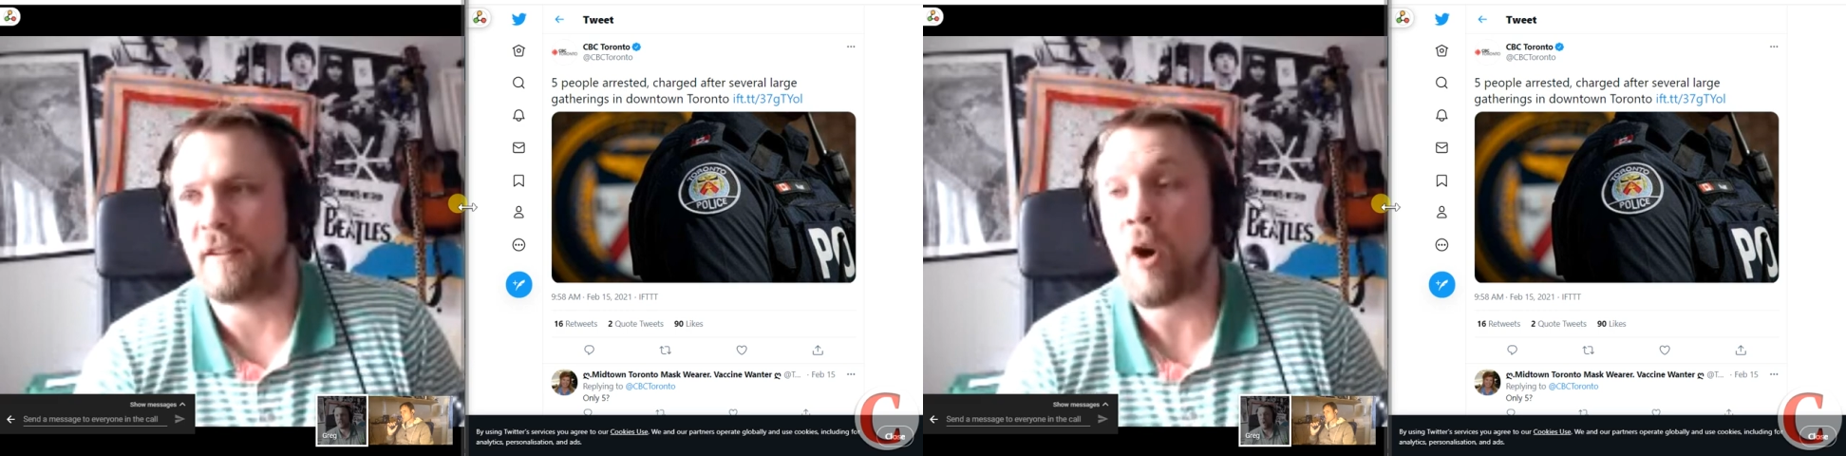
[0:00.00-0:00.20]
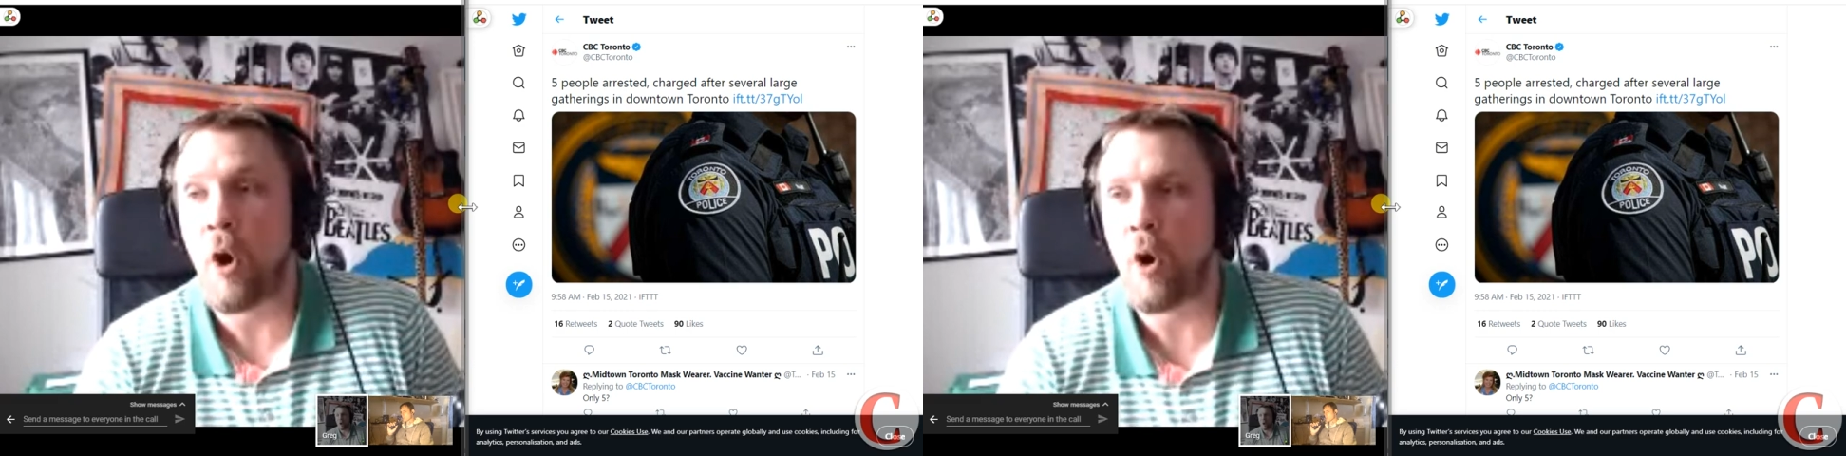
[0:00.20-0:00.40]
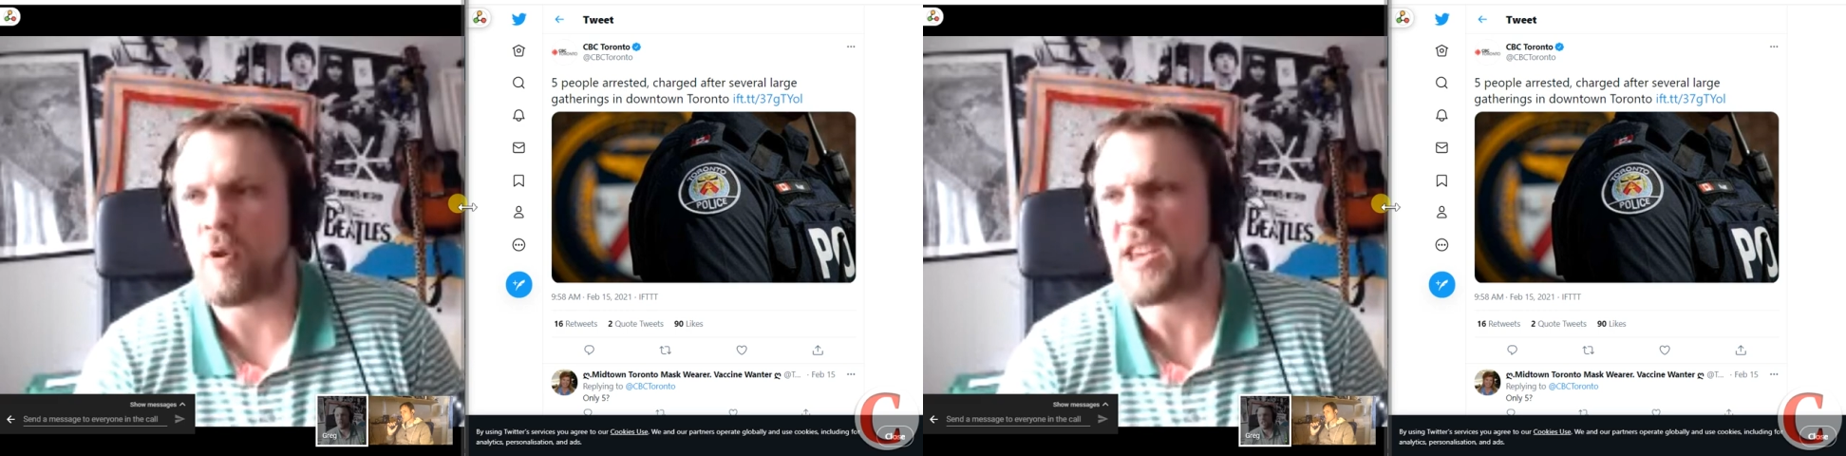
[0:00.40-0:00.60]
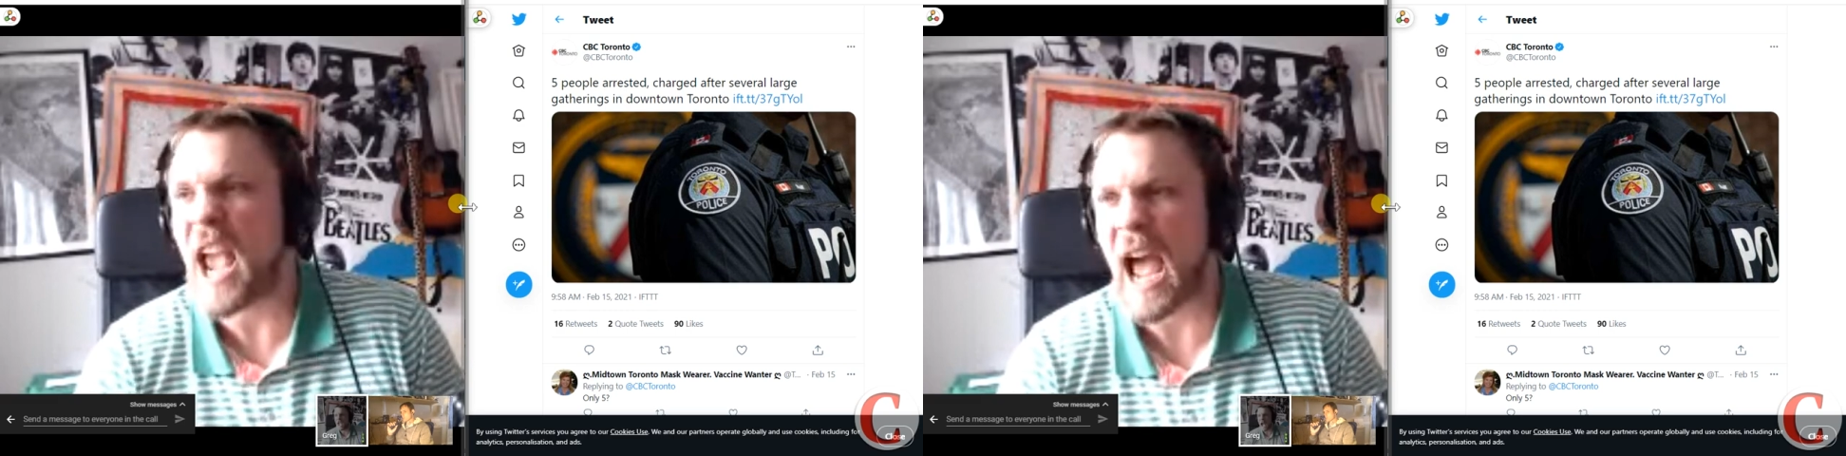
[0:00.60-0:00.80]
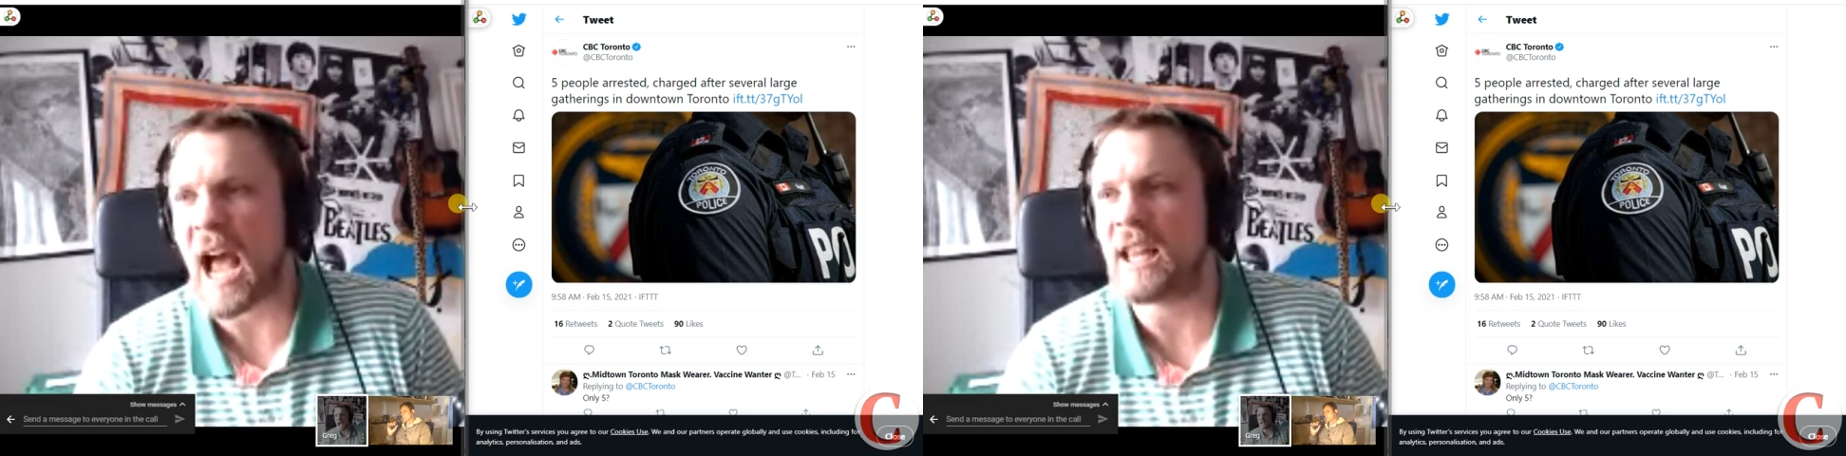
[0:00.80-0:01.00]
Oh
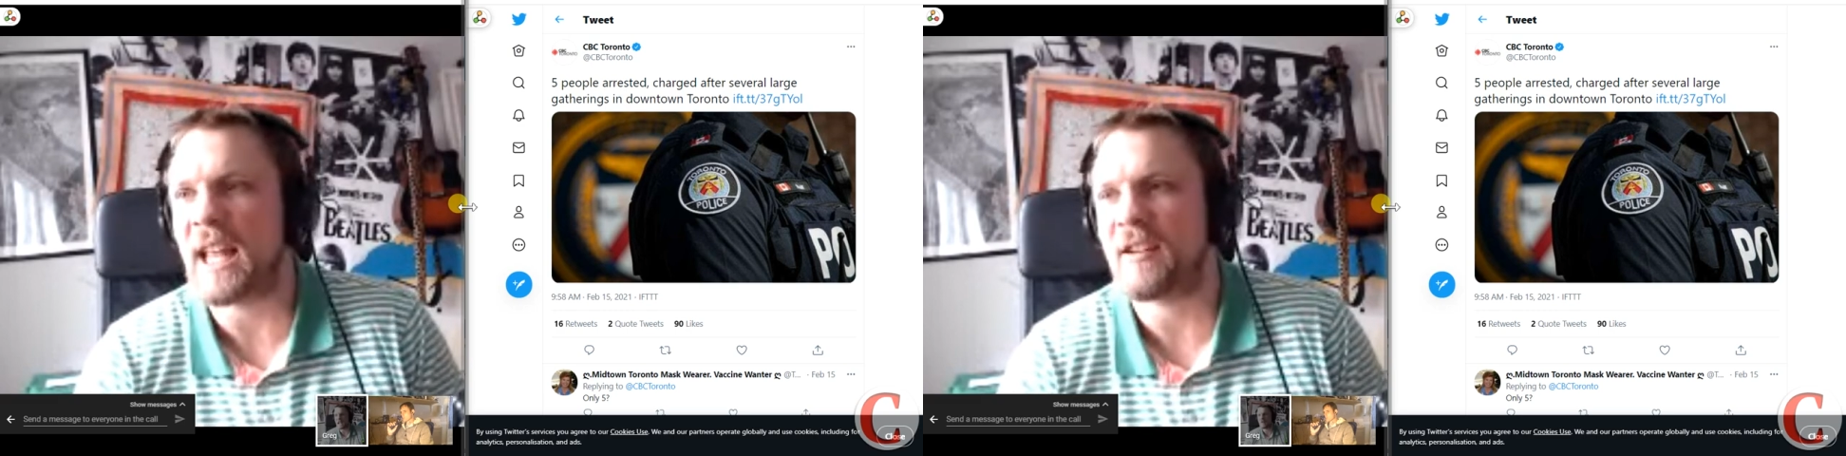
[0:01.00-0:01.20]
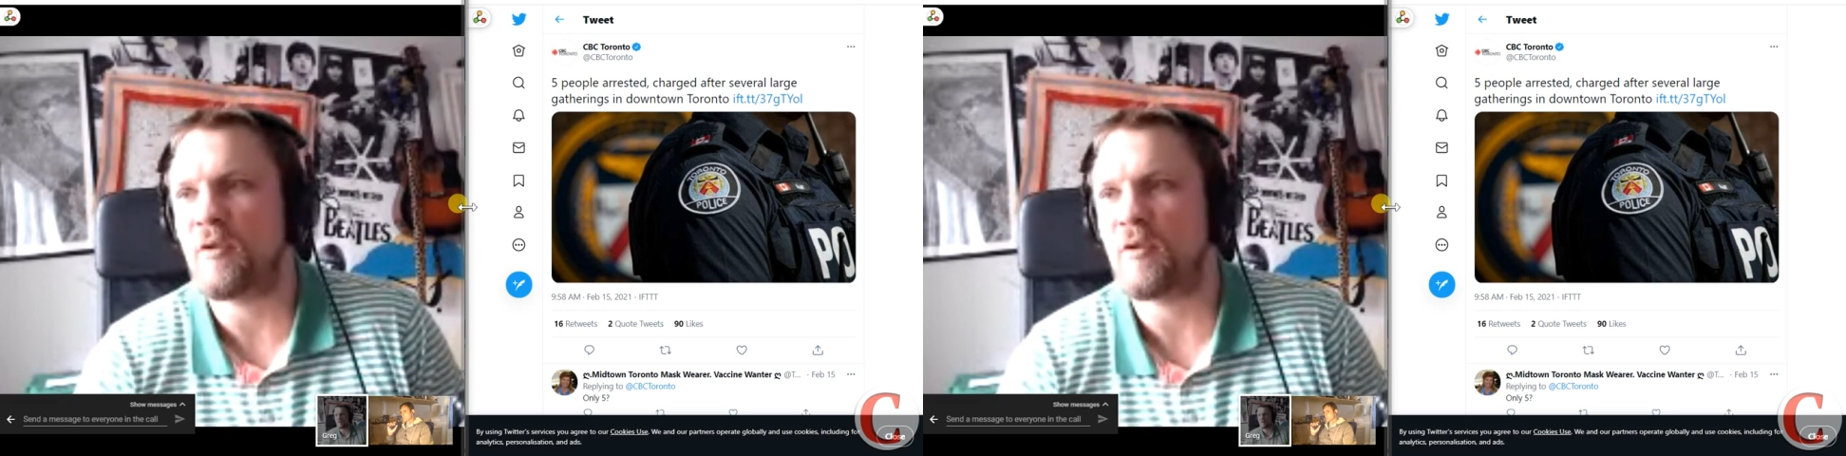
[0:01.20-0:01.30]
yeah, like